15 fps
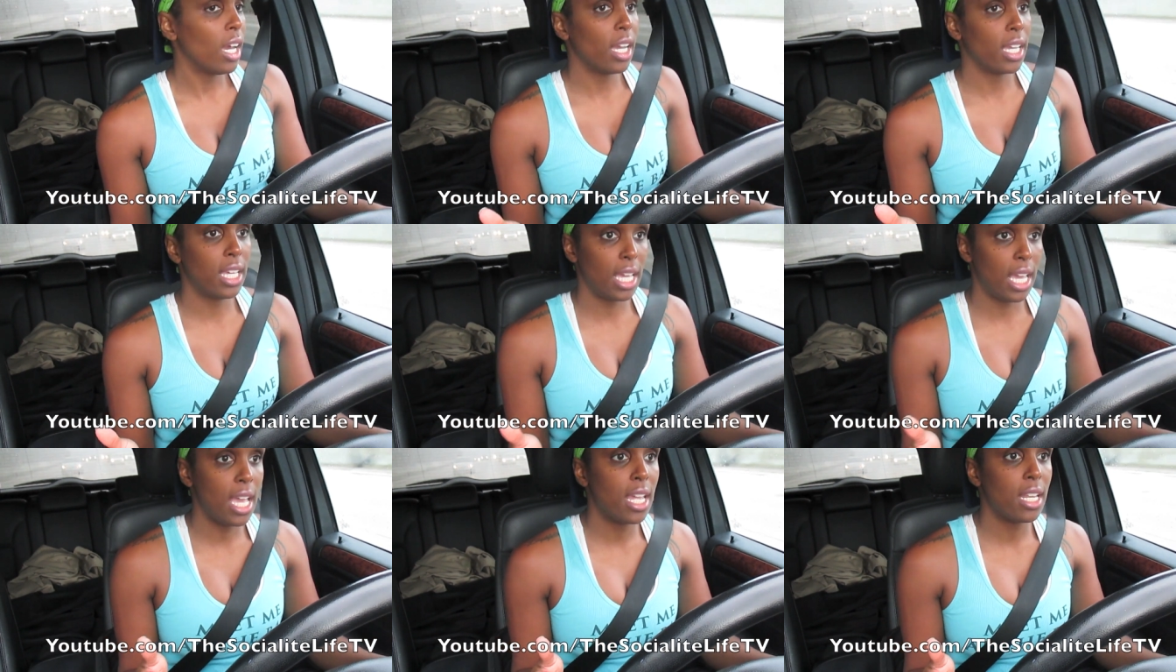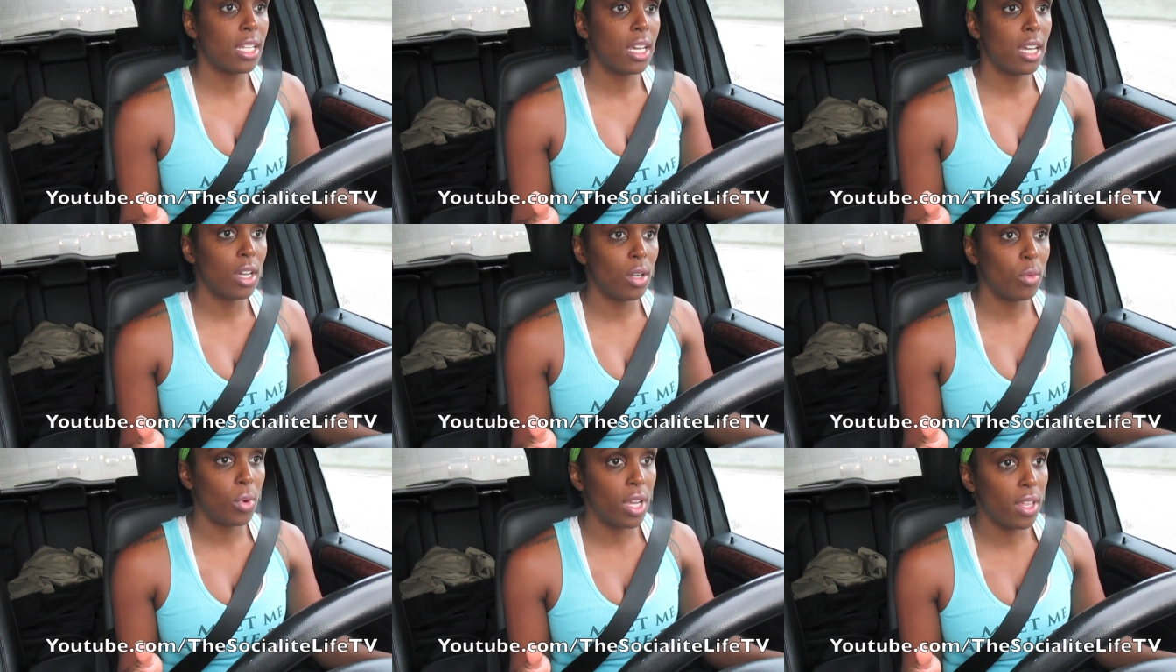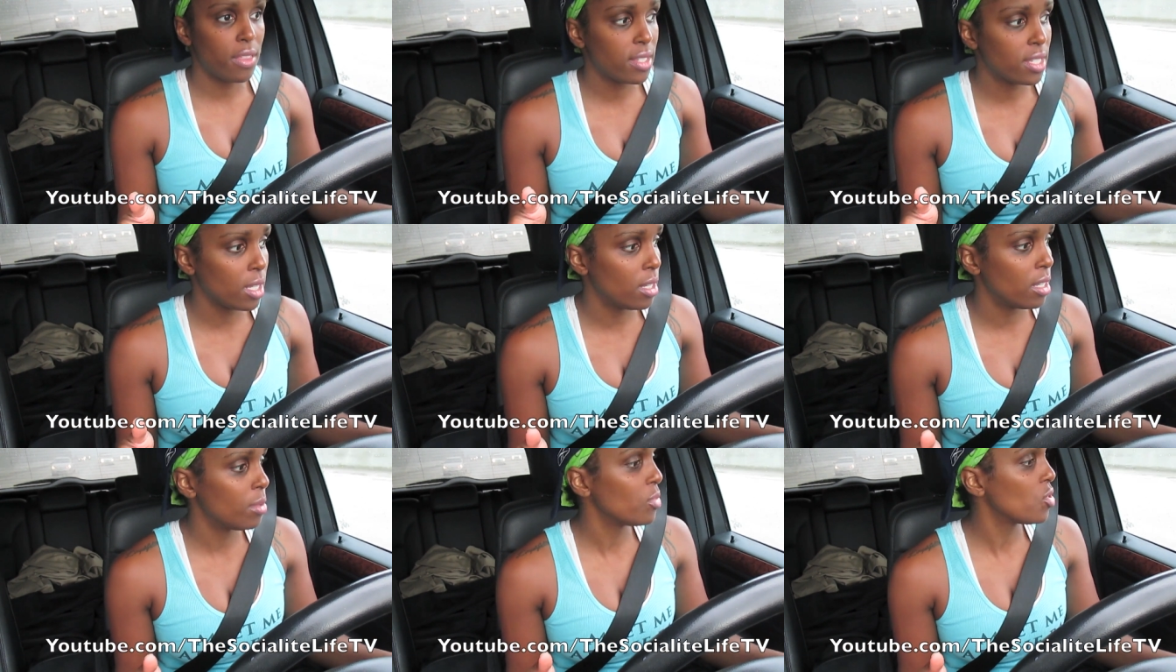again with
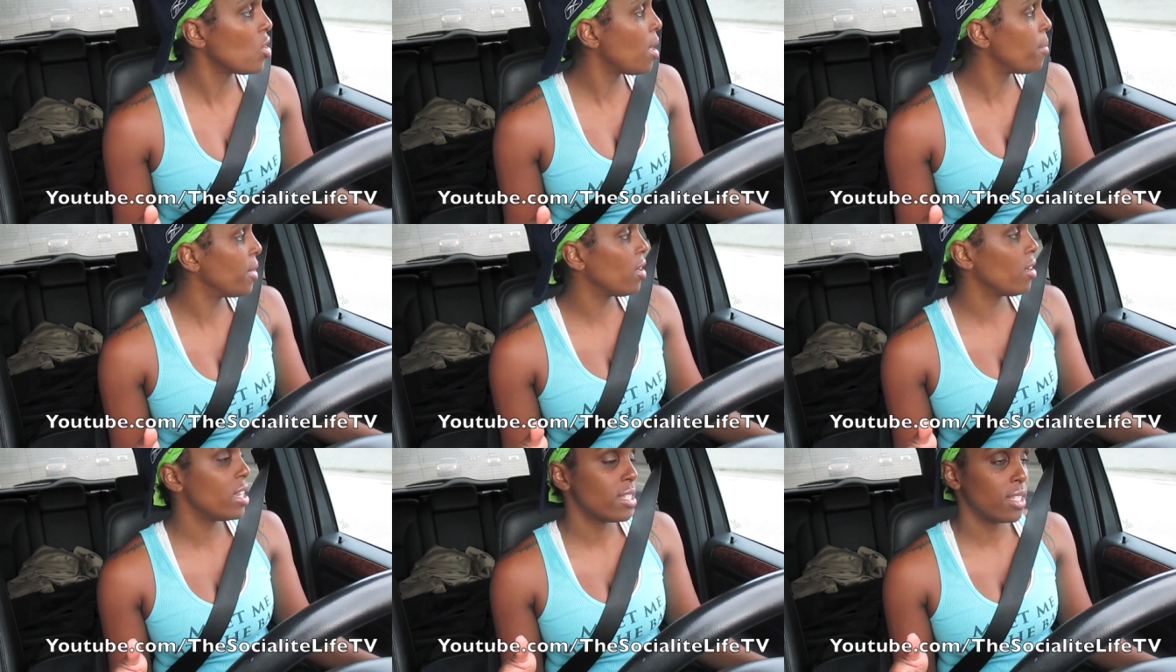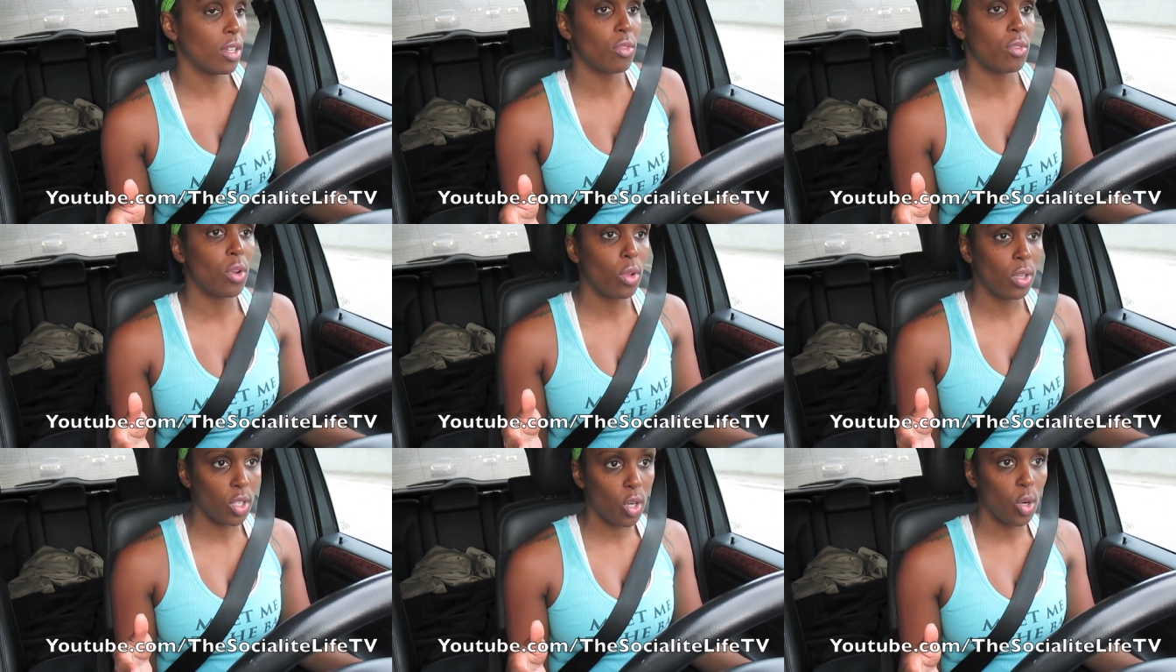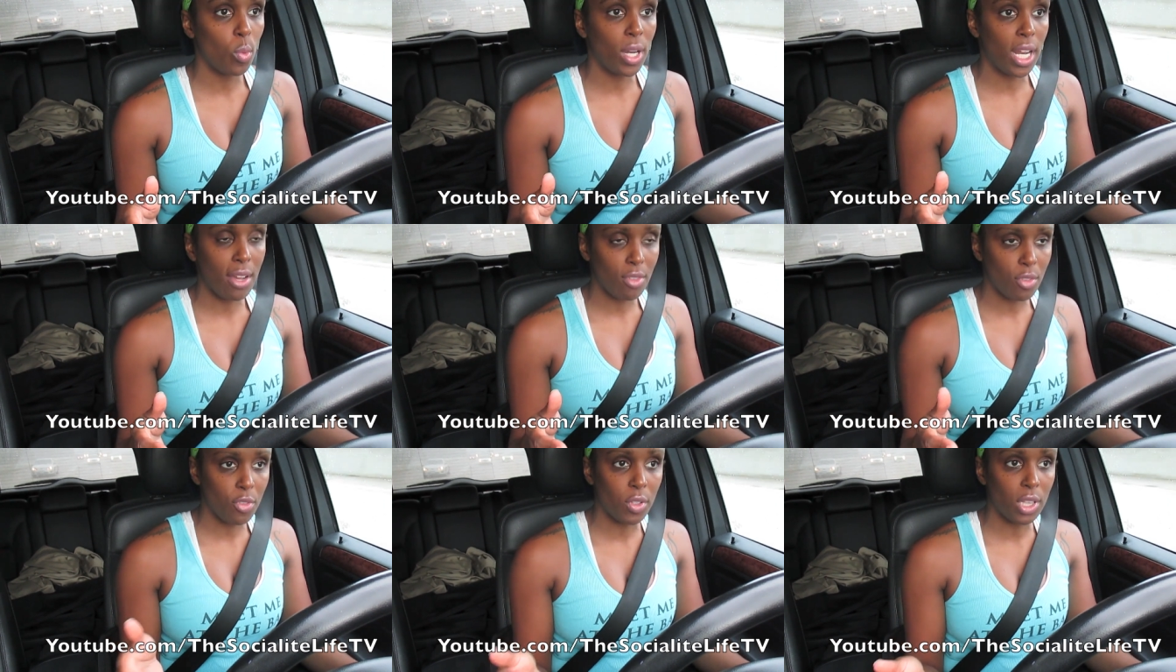some strawberries and granola or
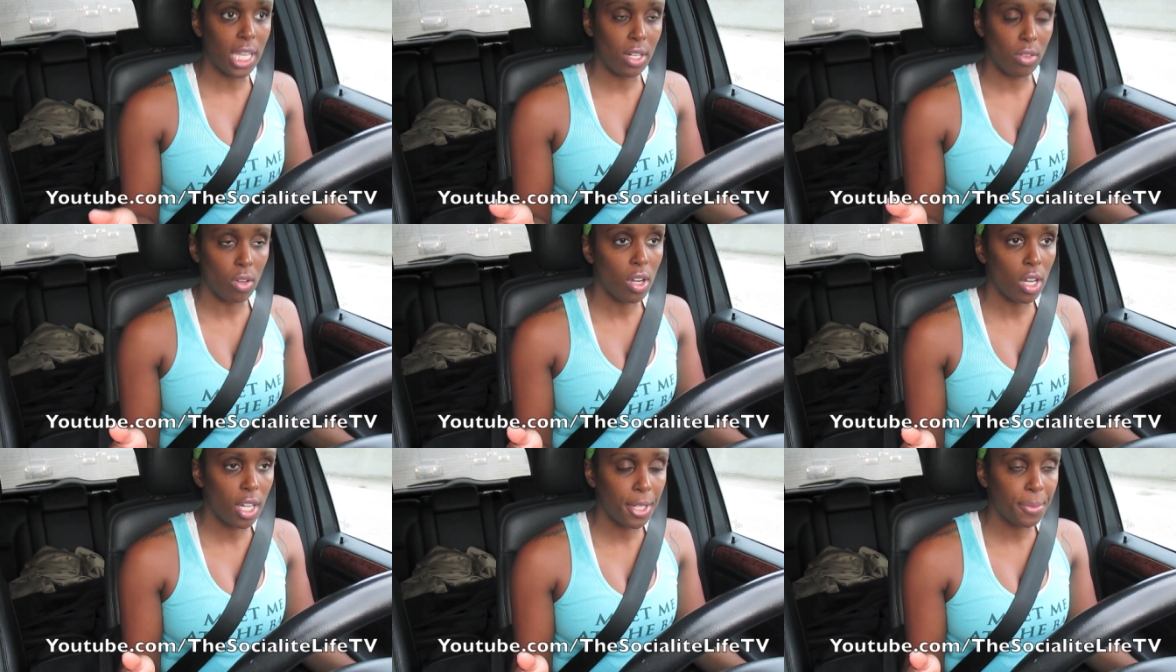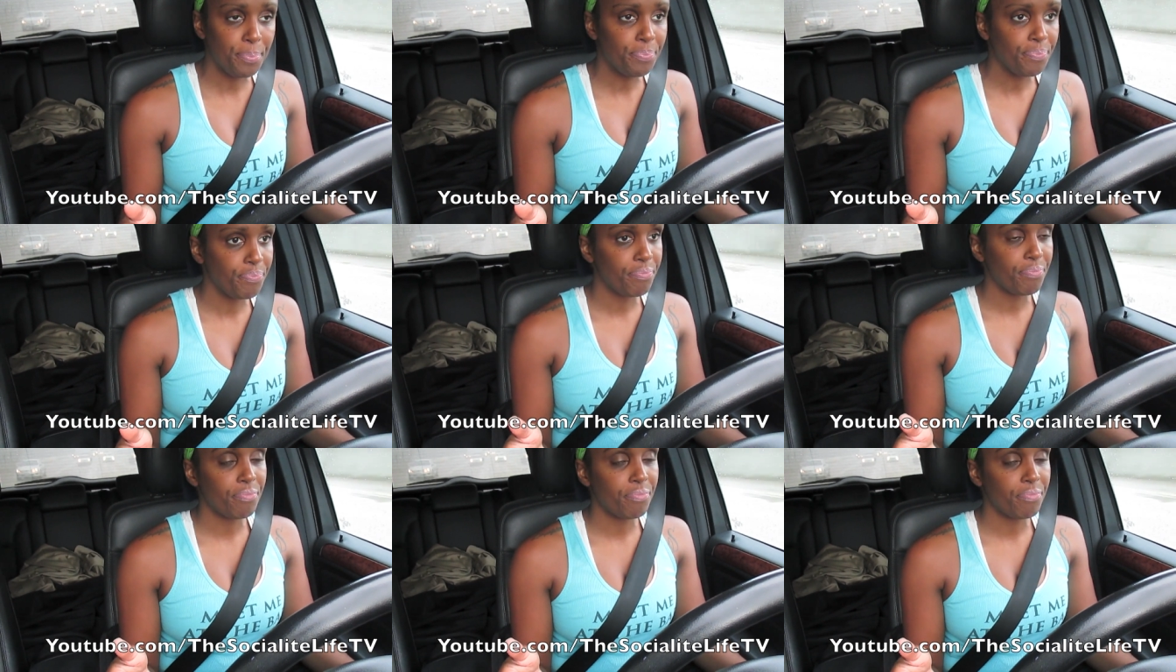whatever for later on